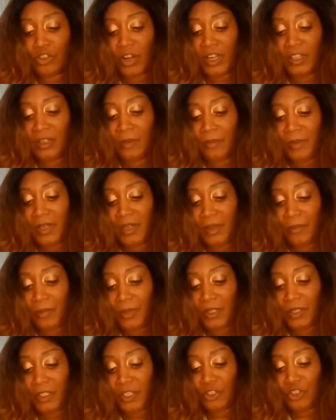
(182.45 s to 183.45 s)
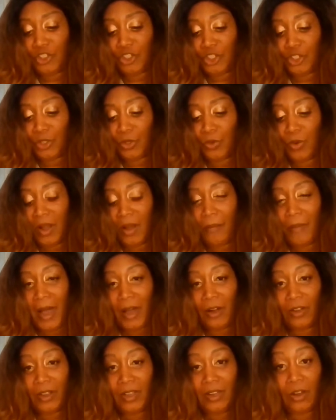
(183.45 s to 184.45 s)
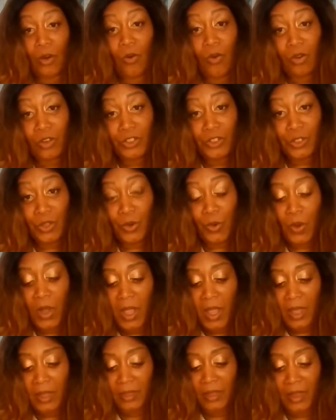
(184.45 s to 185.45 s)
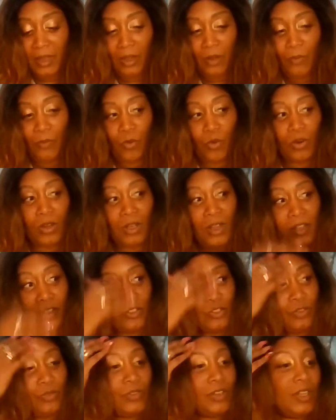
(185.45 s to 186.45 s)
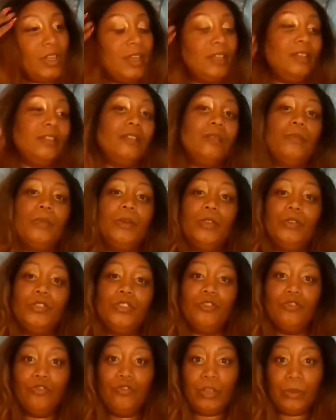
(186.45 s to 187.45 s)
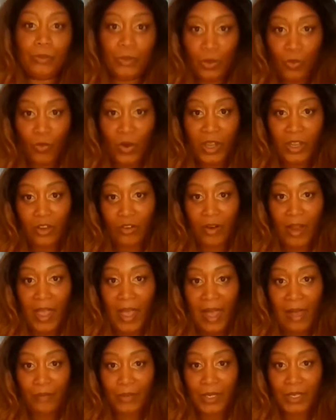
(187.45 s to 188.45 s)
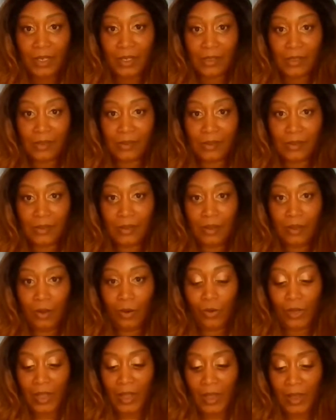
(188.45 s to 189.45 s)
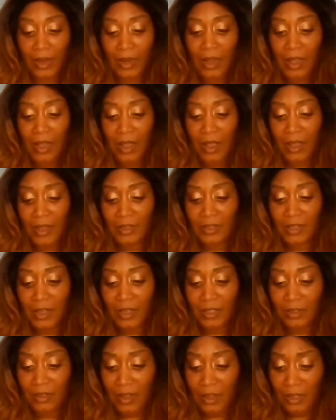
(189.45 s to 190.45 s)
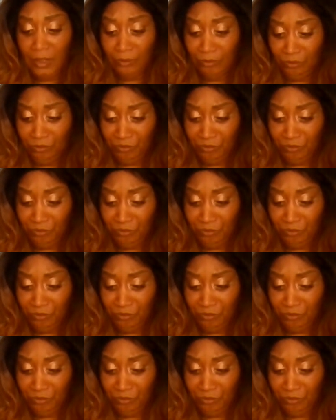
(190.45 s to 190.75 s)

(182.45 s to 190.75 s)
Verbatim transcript: tried to manipulate you about, and also they more or less you feel like this person ripped away your happiness. Okay, it's like they